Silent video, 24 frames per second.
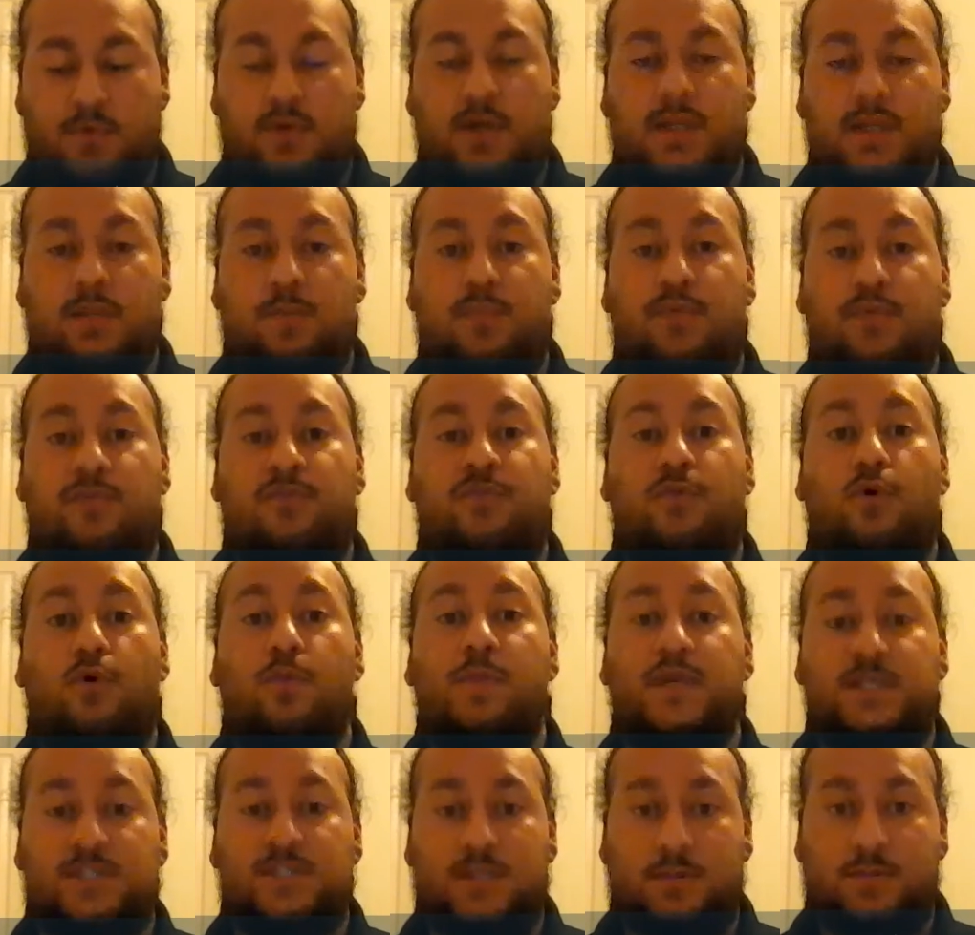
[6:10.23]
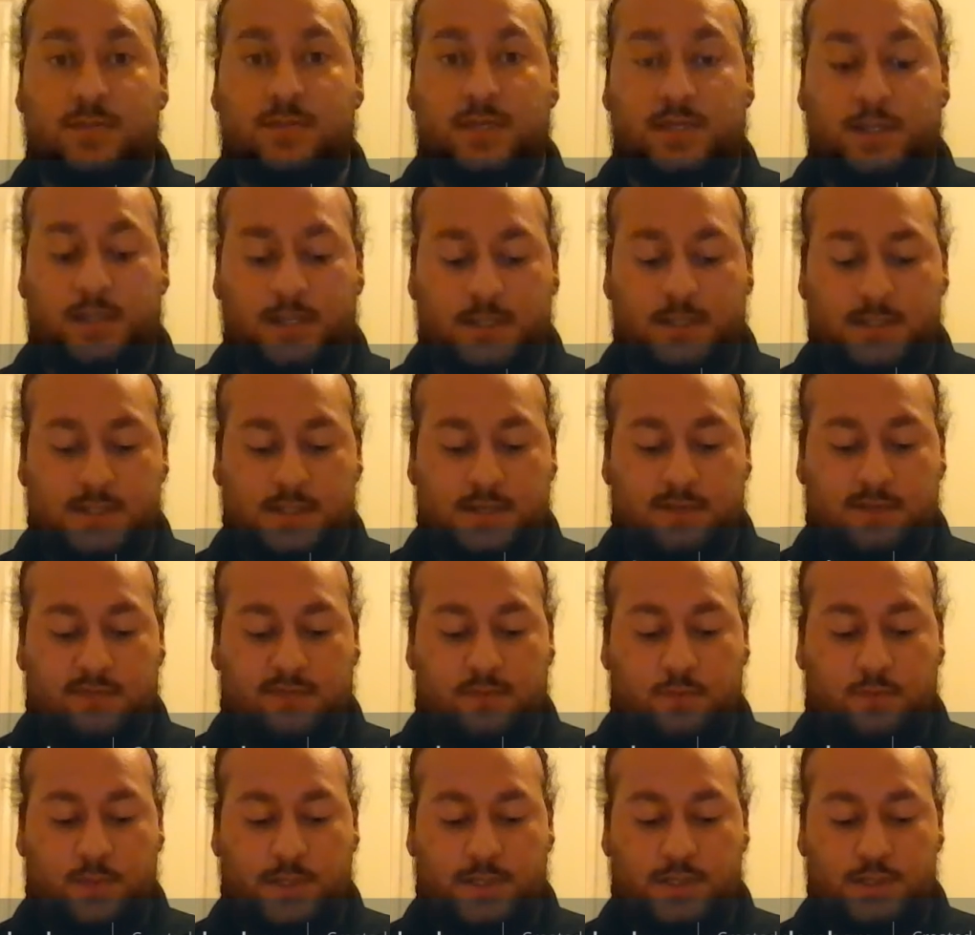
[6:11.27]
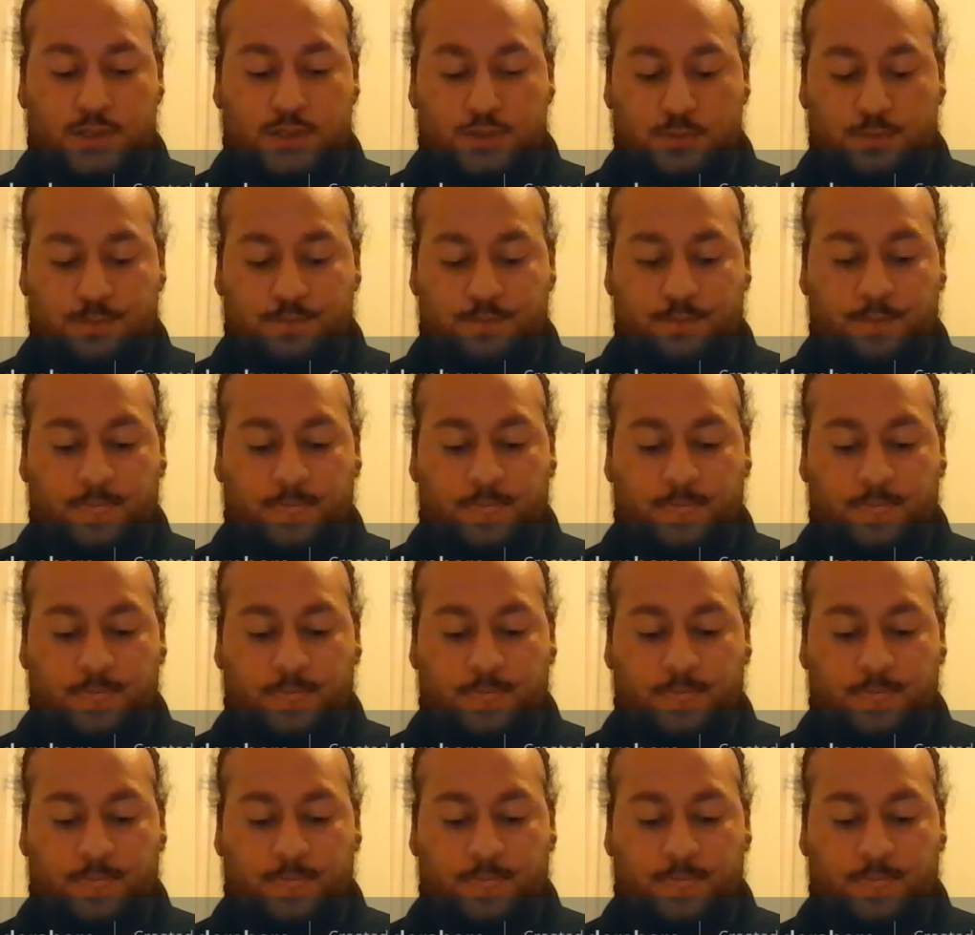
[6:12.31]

but rather performing something in a different way too.